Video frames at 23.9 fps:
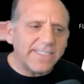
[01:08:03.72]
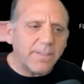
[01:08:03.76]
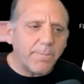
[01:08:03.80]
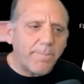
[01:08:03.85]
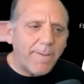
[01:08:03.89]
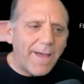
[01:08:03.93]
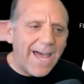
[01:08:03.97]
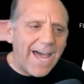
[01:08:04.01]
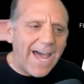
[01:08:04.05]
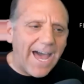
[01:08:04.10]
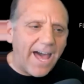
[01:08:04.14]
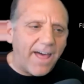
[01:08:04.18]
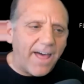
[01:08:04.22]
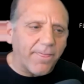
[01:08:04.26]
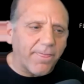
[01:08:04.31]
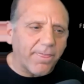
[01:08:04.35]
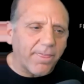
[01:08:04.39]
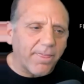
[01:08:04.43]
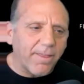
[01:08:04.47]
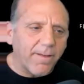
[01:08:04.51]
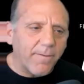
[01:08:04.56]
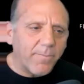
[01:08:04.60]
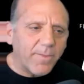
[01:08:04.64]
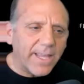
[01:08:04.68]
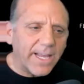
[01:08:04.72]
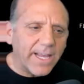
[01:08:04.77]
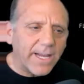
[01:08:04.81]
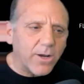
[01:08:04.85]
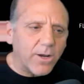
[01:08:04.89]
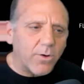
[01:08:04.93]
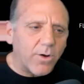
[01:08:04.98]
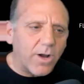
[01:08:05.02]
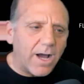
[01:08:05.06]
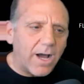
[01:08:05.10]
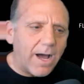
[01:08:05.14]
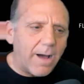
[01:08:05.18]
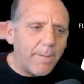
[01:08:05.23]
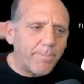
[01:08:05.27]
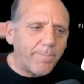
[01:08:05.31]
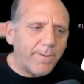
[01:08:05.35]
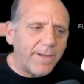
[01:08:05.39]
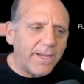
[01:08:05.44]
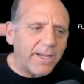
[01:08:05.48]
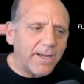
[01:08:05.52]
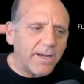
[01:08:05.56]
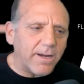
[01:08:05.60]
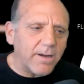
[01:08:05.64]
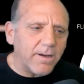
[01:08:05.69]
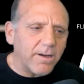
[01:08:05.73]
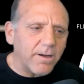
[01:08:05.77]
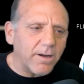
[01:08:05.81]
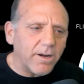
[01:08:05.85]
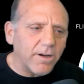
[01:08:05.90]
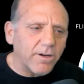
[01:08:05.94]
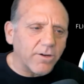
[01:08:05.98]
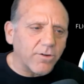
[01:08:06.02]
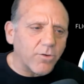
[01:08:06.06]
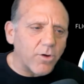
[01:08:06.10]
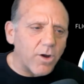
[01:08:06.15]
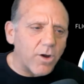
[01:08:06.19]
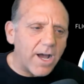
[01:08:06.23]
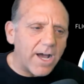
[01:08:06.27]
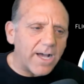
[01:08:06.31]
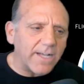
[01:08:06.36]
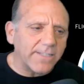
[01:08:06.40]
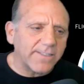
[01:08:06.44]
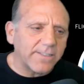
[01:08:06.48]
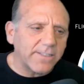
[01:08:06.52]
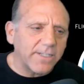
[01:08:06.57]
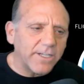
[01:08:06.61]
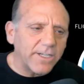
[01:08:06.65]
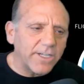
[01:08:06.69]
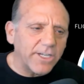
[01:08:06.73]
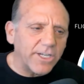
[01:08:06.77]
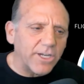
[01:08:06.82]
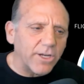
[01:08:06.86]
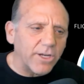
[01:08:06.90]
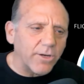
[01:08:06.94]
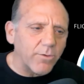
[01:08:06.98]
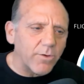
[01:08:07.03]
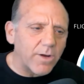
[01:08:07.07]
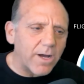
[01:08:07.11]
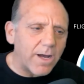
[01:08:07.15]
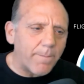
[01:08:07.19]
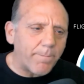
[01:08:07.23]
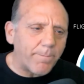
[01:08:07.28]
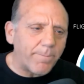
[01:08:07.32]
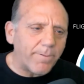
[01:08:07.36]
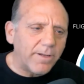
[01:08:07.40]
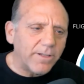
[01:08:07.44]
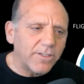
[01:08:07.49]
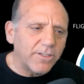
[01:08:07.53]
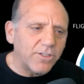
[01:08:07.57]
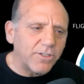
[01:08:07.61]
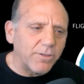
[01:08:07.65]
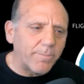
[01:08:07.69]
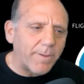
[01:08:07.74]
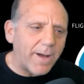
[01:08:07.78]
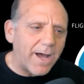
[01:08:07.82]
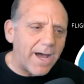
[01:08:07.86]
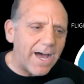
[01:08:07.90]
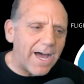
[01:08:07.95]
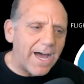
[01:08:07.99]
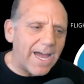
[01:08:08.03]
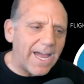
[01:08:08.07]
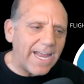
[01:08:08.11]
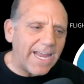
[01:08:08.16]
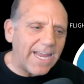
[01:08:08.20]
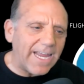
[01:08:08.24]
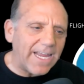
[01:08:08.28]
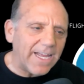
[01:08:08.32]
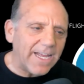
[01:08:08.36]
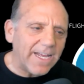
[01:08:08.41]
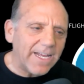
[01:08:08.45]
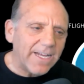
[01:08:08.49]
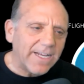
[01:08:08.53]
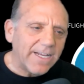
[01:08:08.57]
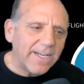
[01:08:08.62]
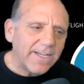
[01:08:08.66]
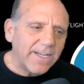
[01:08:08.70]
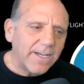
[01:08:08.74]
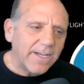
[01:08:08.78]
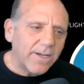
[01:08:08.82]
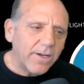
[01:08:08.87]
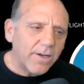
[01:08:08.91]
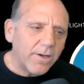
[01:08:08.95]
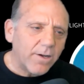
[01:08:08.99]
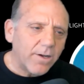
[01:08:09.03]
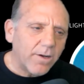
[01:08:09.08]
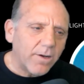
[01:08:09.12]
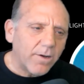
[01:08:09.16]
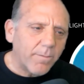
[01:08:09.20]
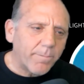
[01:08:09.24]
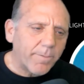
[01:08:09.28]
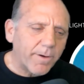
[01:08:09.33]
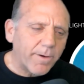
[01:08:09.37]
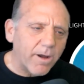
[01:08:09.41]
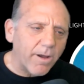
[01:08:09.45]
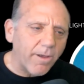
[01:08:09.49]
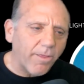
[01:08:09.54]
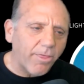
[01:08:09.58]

the path. They go up here, across Europe, Dubai, Perth.